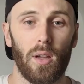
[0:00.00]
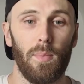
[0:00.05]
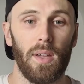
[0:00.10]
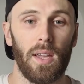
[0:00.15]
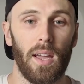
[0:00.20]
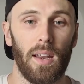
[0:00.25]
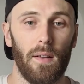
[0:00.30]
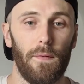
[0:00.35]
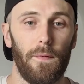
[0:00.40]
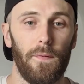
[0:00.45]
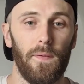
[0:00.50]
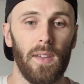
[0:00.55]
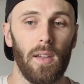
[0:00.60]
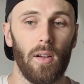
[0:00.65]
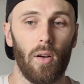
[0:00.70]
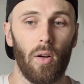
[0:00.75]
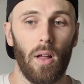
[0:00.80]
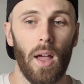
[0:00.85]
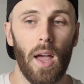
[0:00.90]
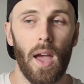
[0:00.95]
begin to
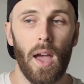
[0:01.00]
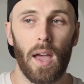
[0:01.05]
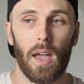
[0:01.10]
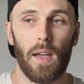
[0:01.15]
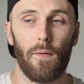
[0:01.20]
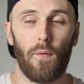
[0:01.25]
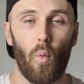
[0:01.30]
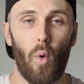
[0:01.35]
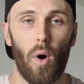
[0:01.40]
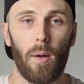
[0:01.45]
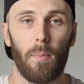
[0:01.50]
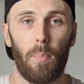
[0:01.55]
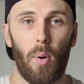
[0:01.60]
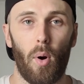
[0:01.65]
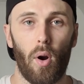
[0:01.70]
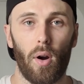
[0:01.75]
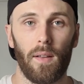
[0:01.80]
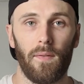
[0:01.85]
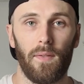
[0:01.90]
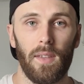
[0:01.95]
feel if one
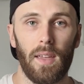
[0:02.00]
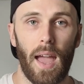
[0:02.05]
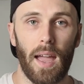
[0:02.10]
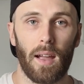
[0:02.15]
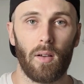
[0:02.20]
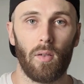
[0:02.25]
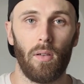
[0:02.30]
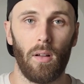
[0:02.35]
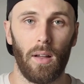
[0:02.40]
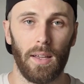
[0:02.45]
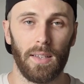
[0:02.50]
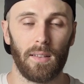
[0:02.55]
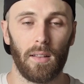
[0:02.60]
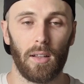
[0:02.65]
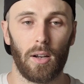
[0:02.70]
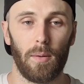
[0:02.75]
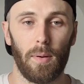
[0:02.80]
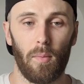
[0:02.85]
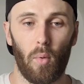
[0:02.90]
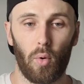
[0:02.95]
part of the ankle is a
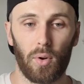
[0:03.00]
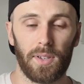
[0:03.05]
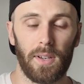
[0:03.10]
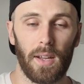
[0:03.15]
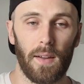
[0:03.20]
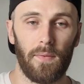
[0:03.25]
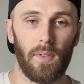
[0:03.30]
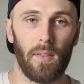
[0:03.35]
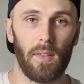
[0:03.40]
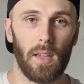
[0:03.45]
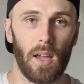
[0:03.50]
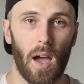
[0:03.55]
little bit more stiff than the